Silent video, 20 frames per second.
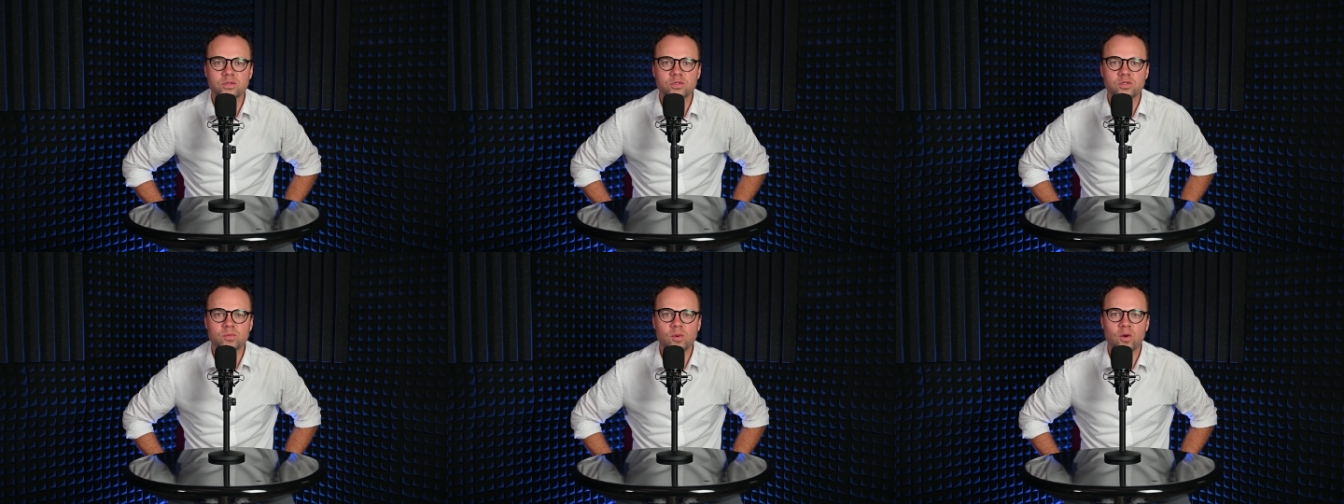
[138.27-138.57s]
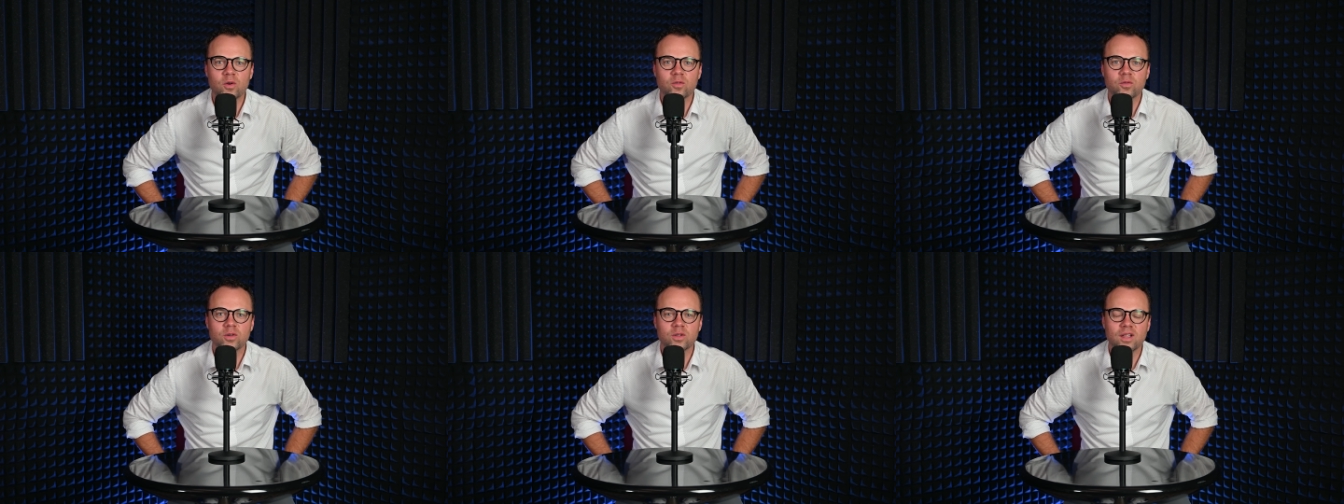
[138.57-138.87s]
who
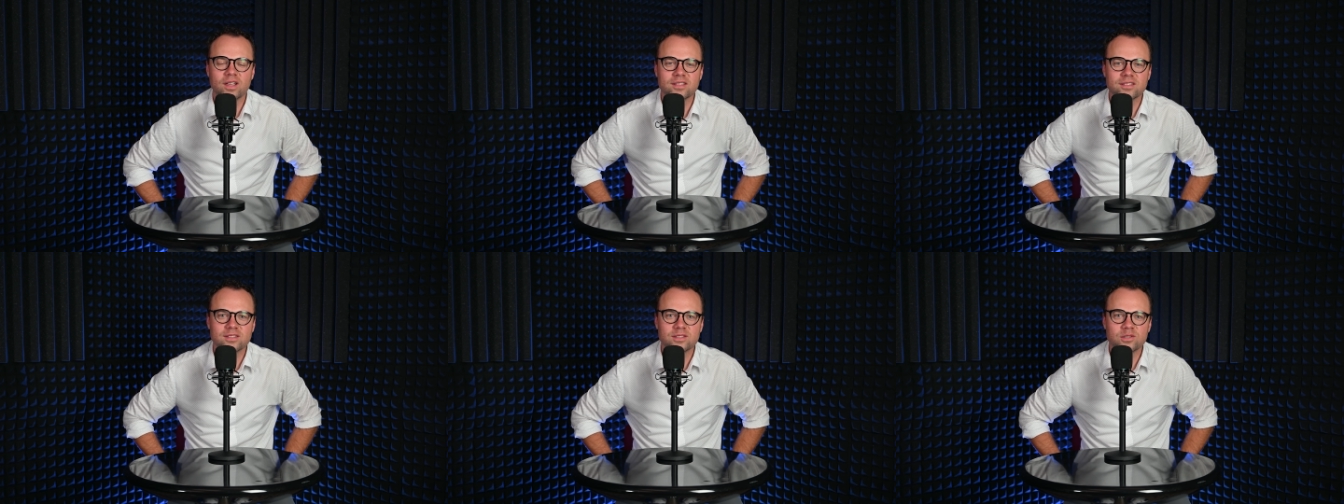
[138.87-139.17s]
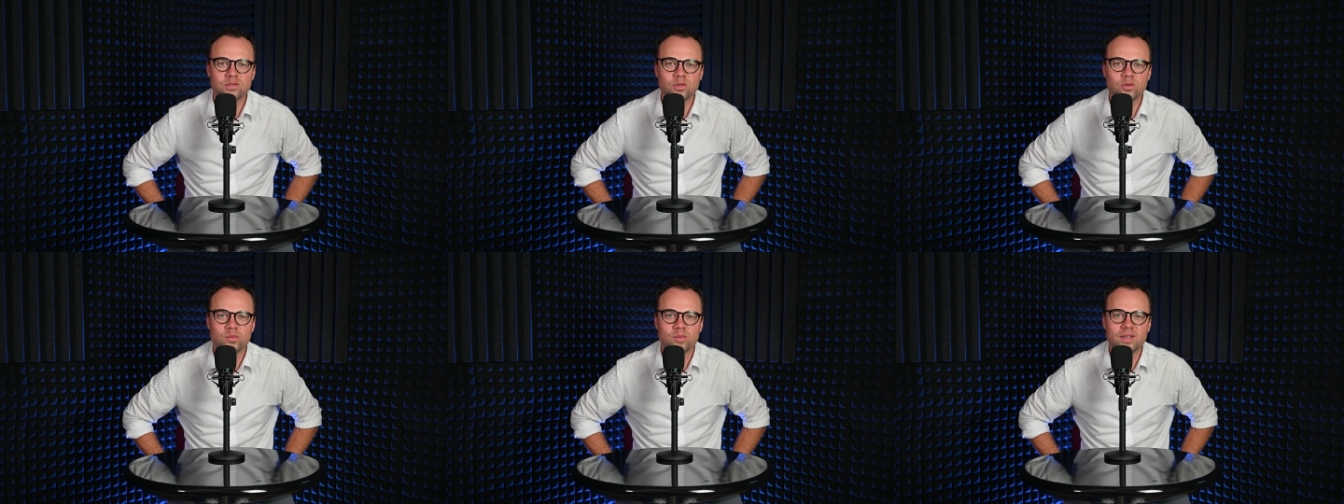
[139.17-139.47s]
spoke for less
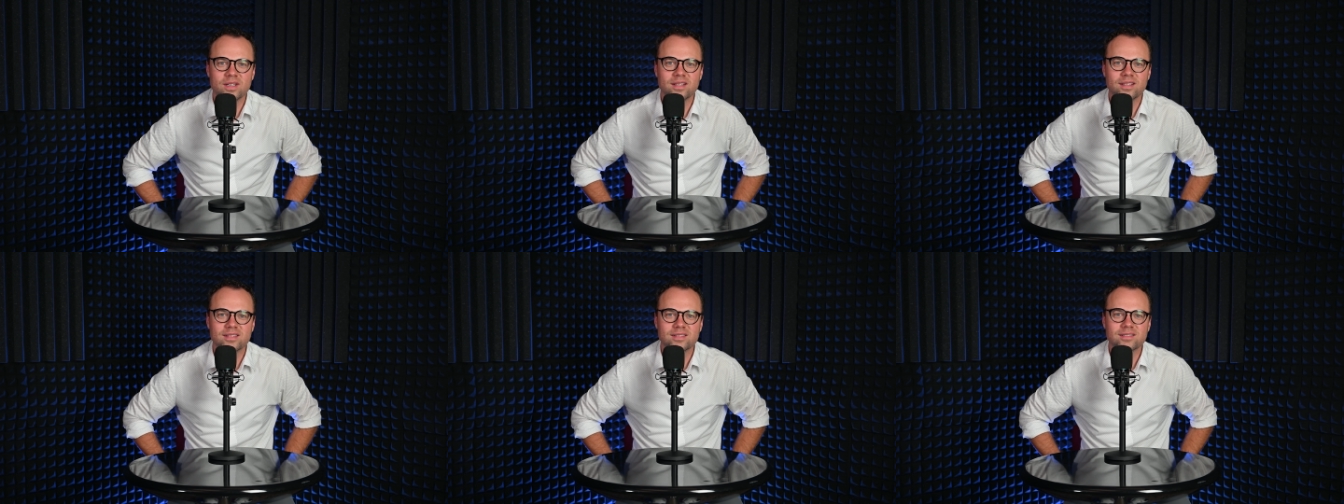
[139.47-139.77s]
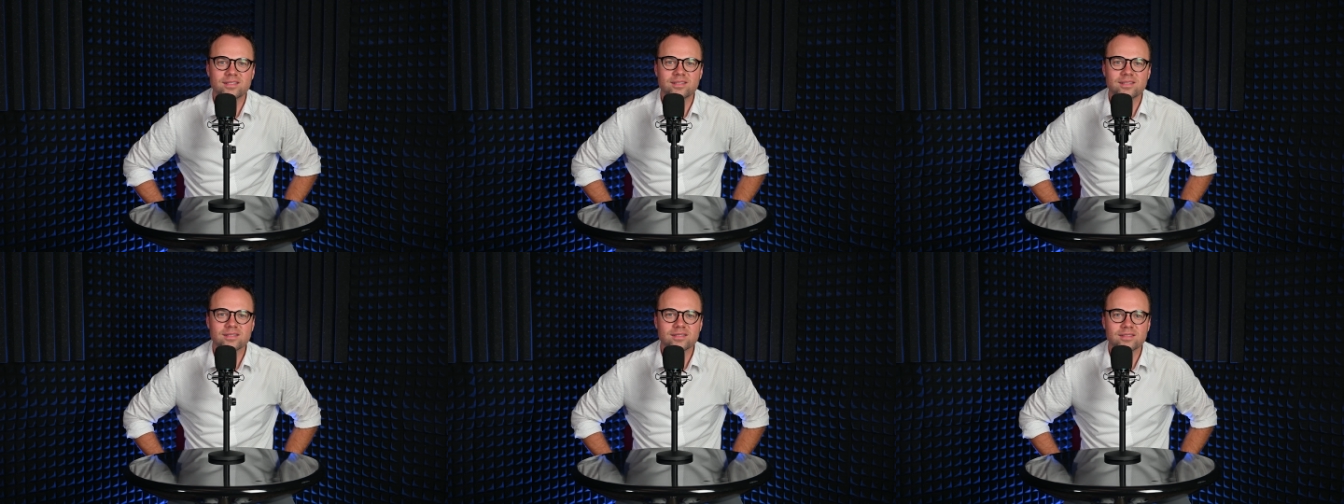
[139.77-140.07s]
than two
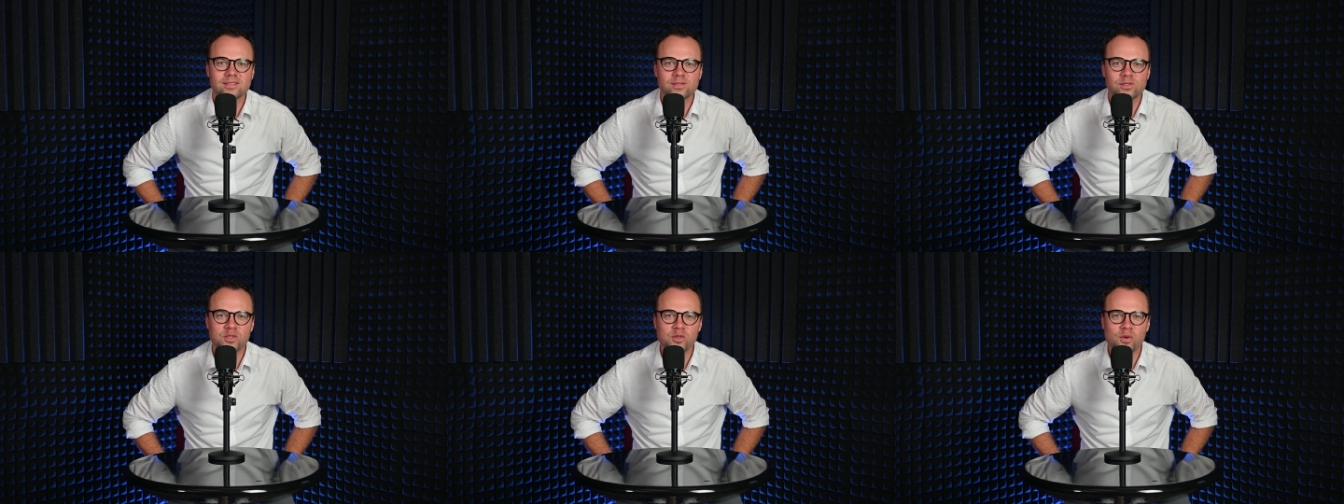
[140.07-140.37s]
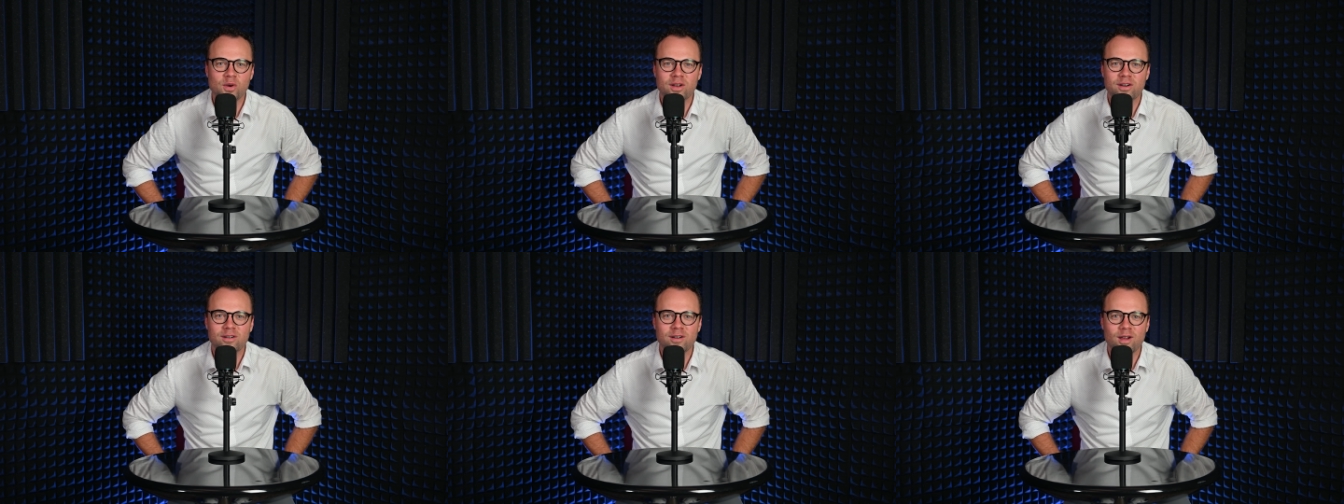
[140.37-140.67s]
minutes,
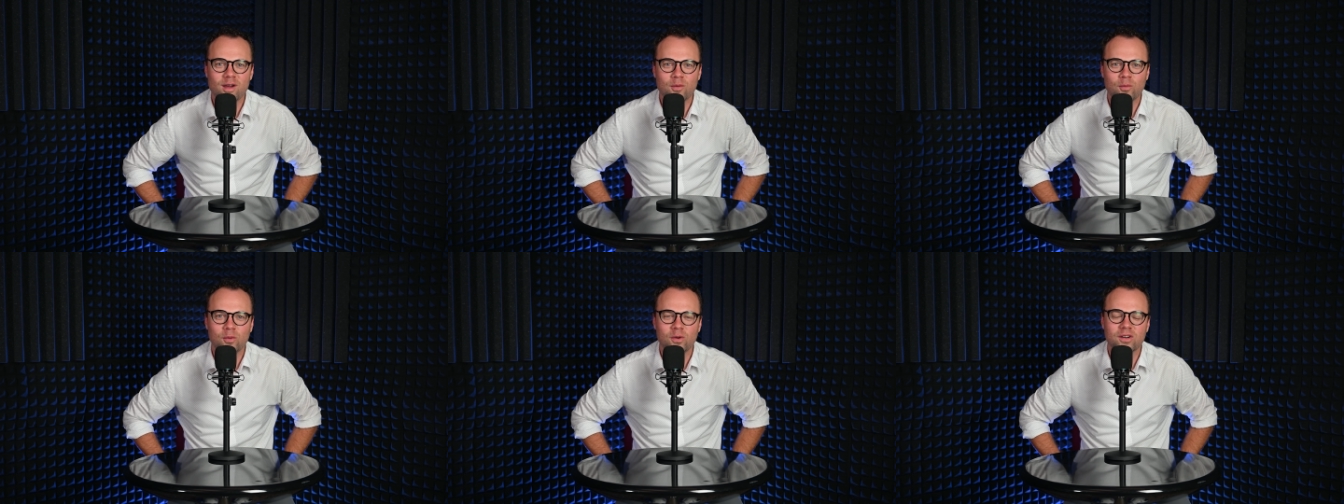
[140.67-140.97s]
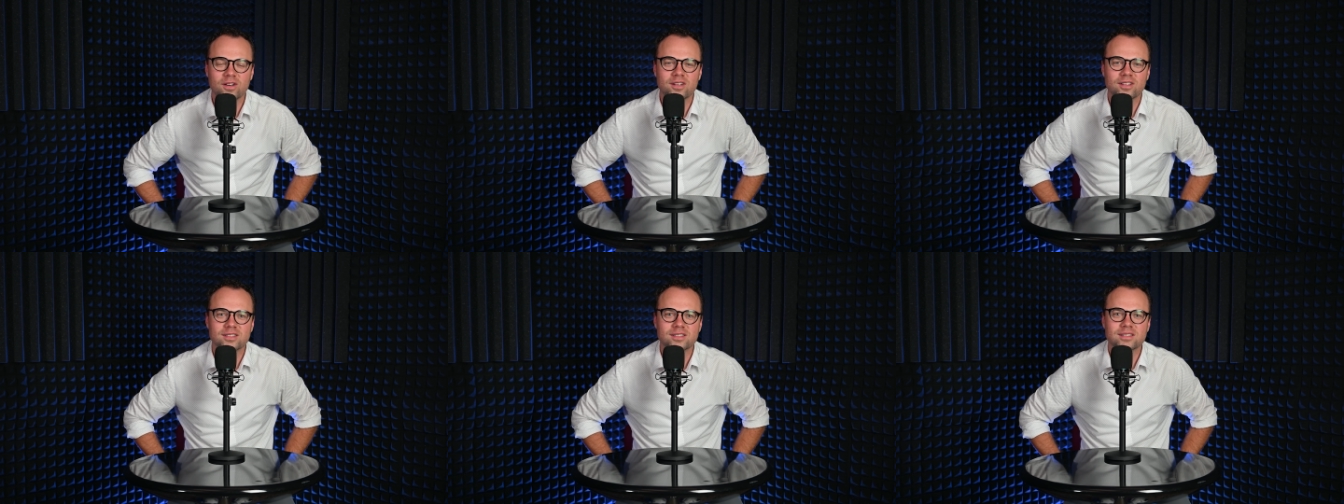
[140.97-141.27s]
200 odd
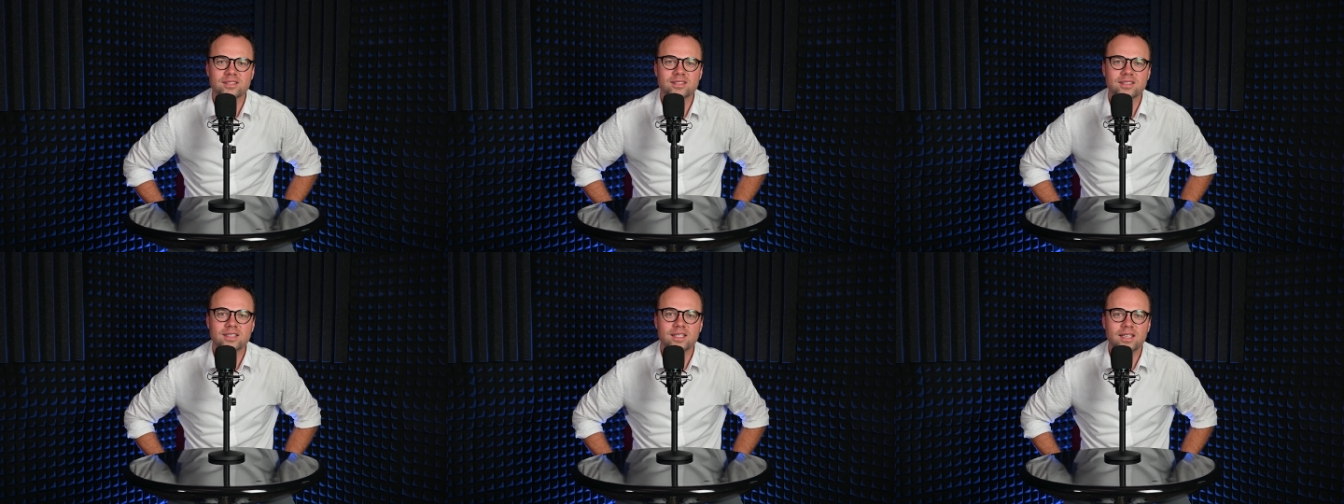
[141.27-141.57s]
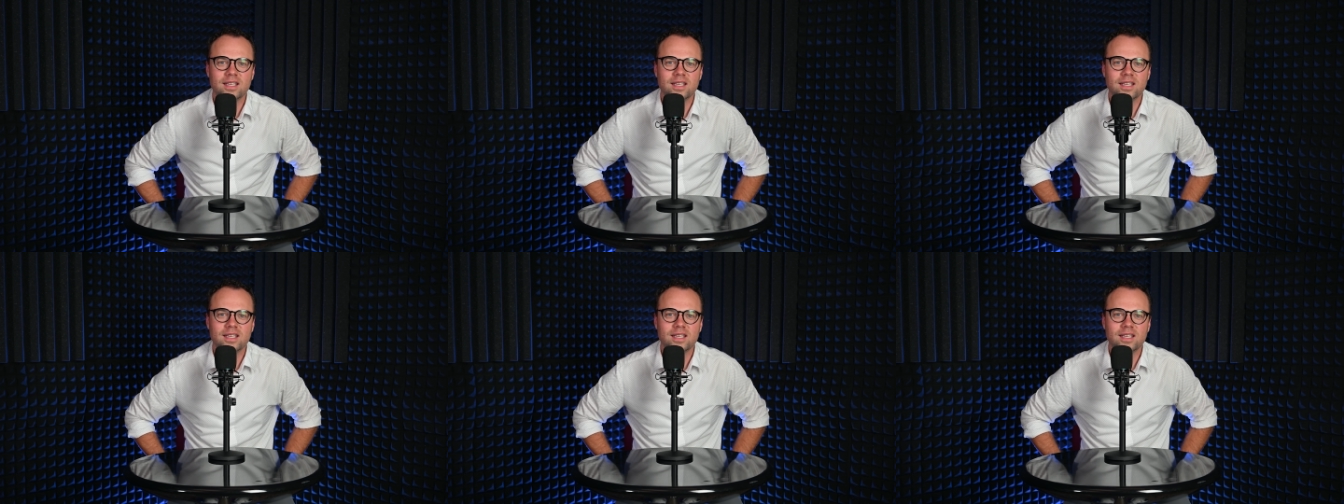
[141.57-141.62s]
words,